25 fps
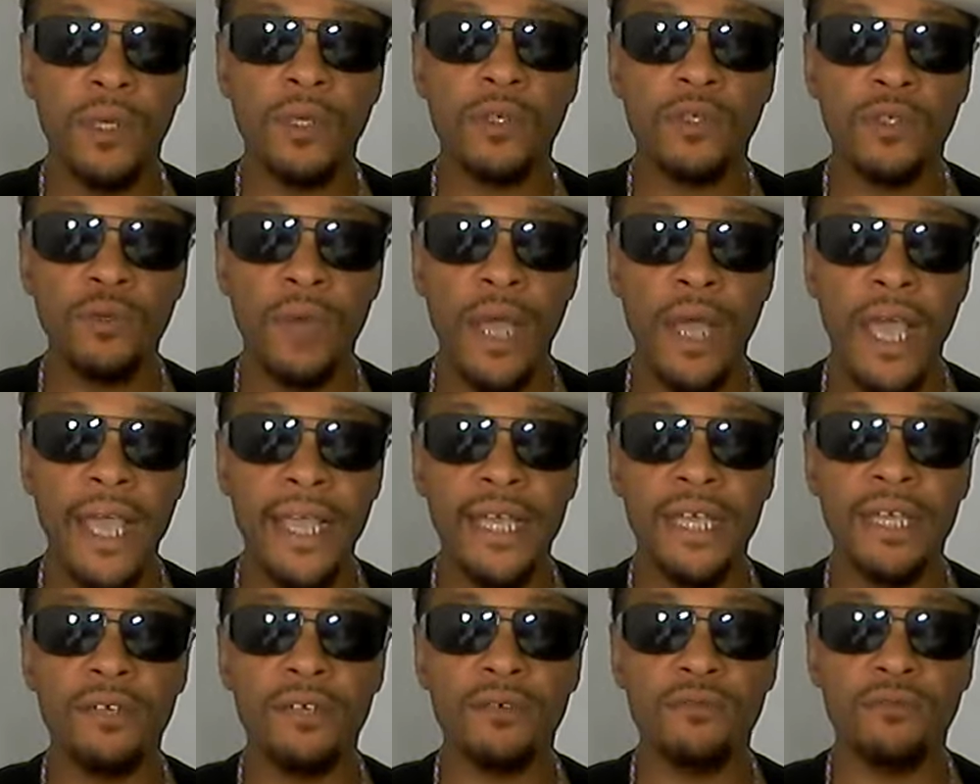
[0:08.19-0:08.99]
You
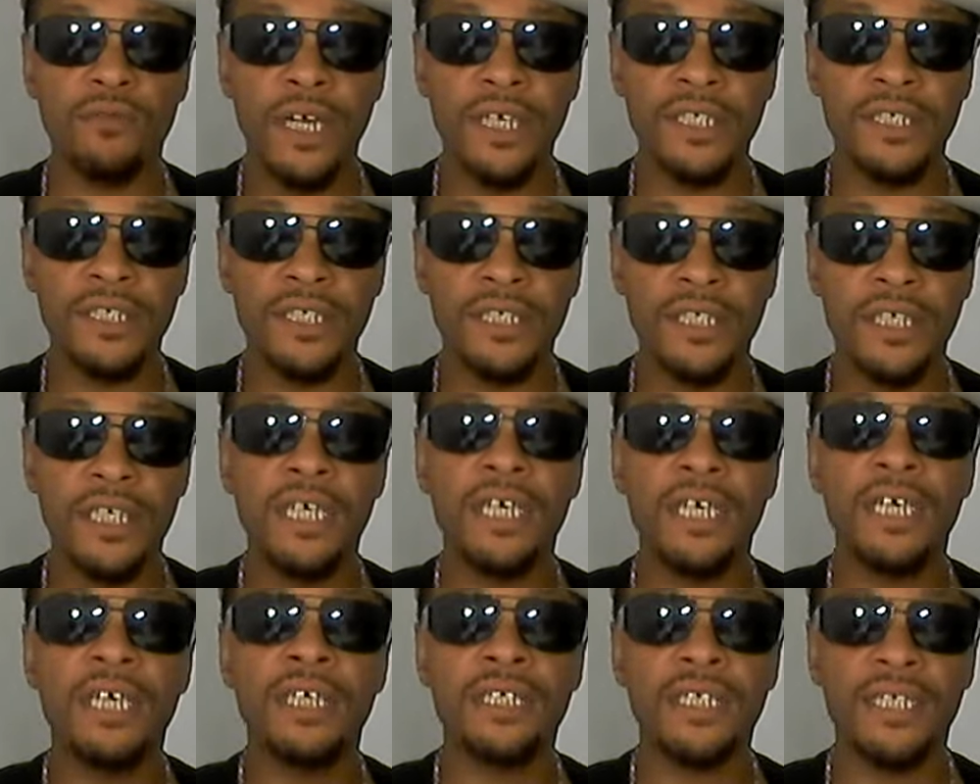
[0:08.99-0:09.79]
ain't in a rush
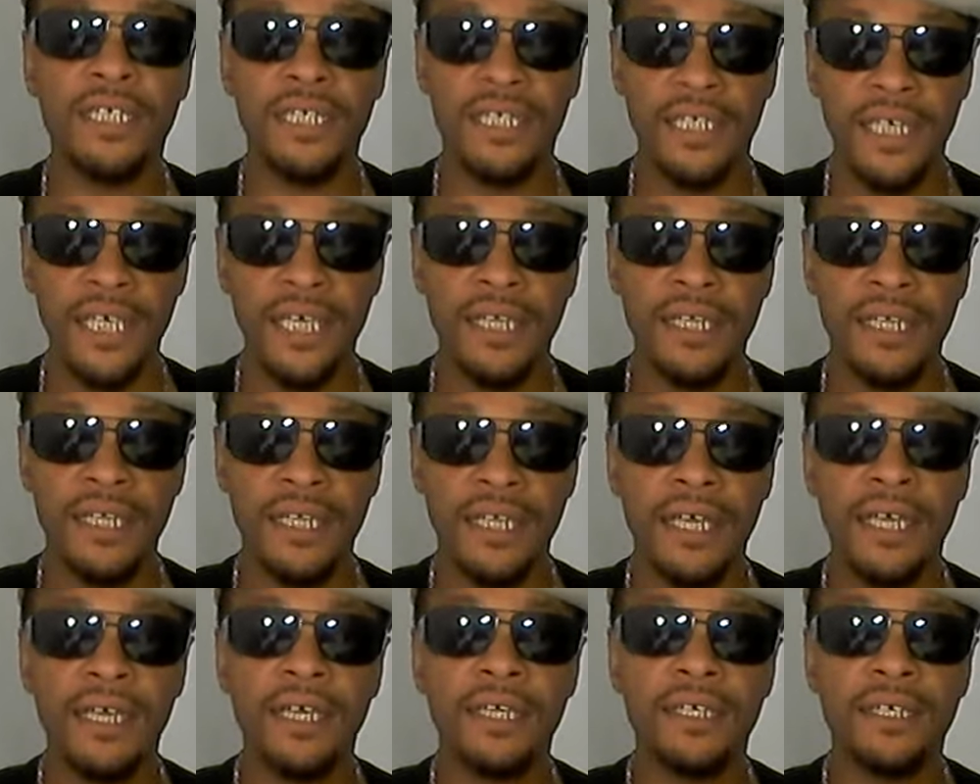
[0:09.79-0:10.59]
to get
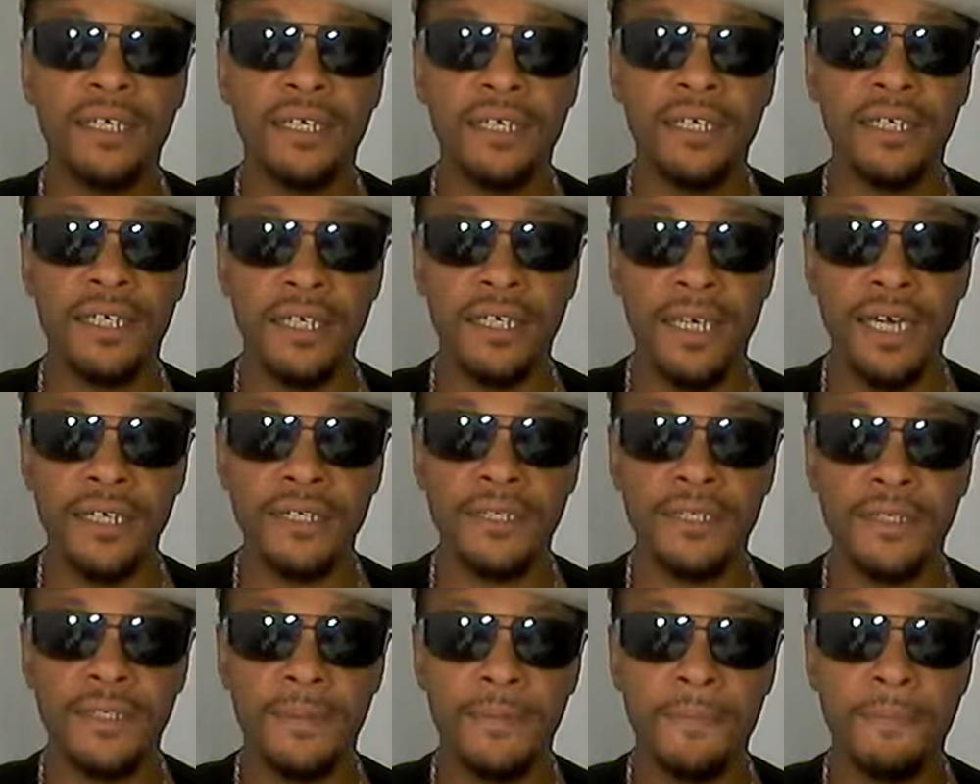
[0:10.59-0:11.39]

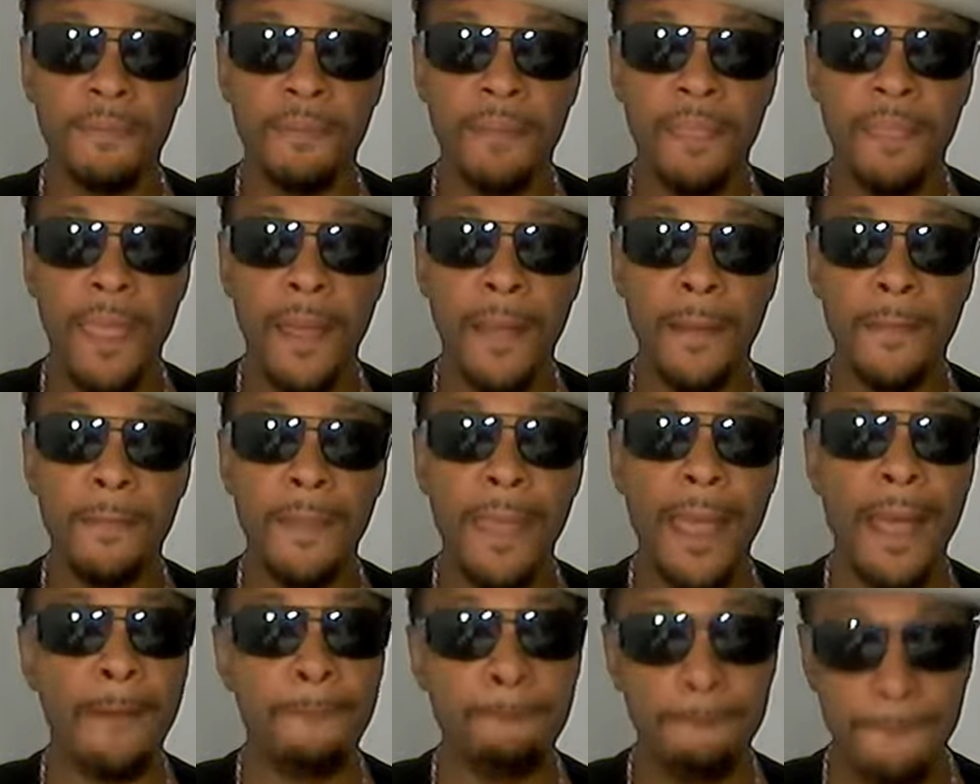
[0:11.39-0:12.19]
concussed.
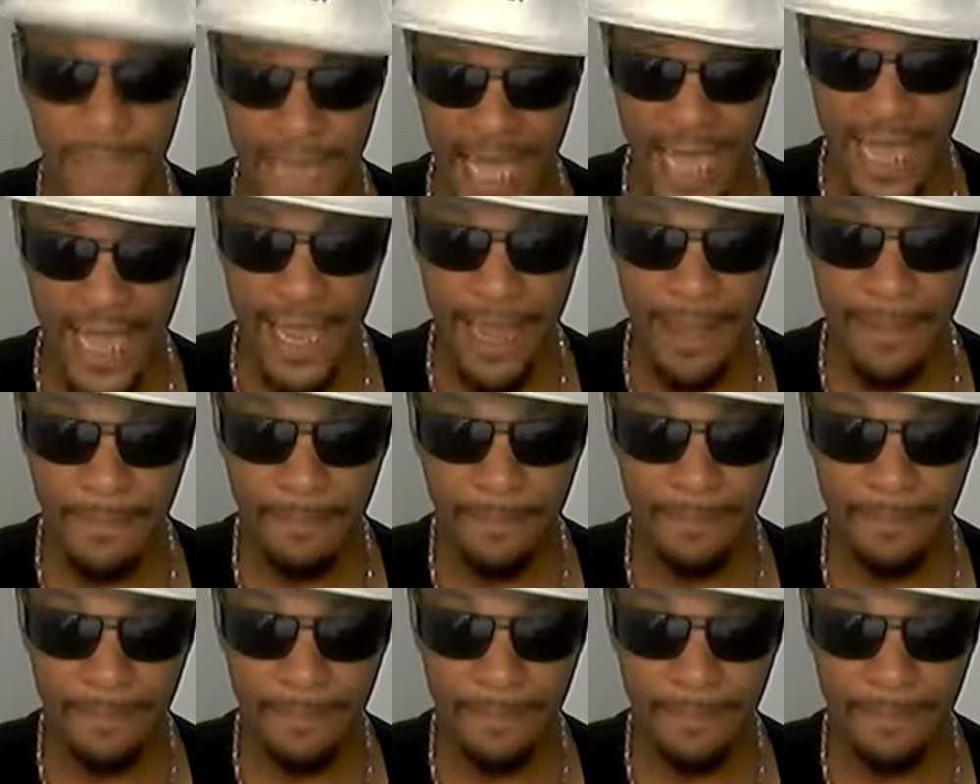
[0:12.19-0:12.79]
Now, bam.